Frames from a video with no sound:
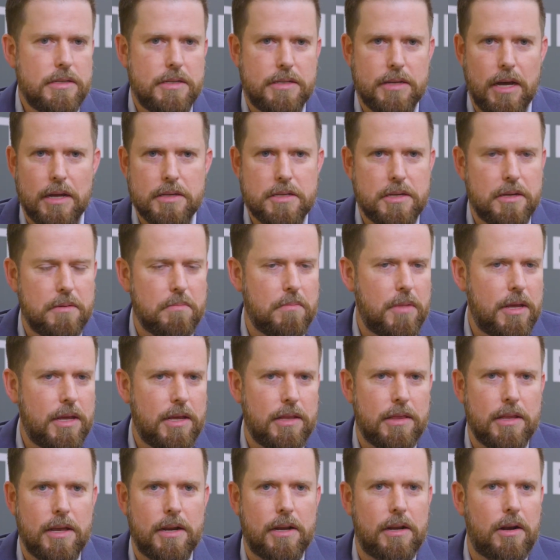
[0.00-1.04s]
doesn't
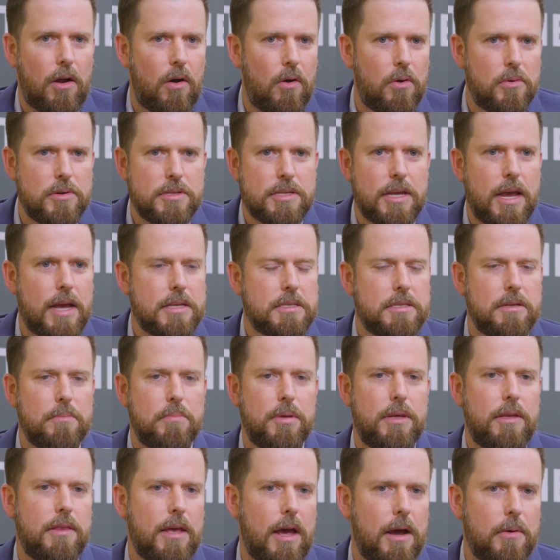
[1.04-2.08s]
mean that it always has to
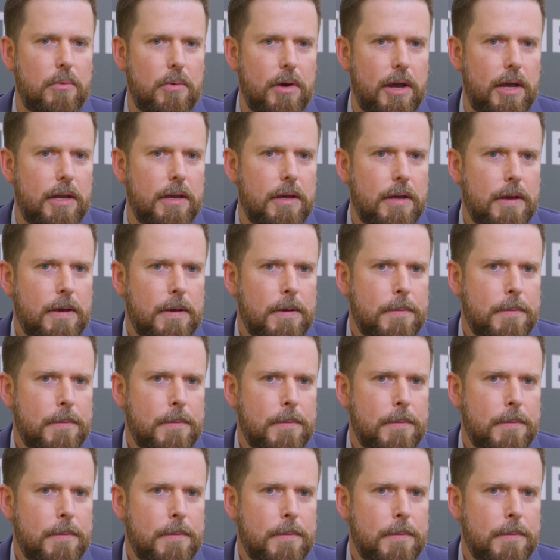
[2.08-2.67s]
be that way.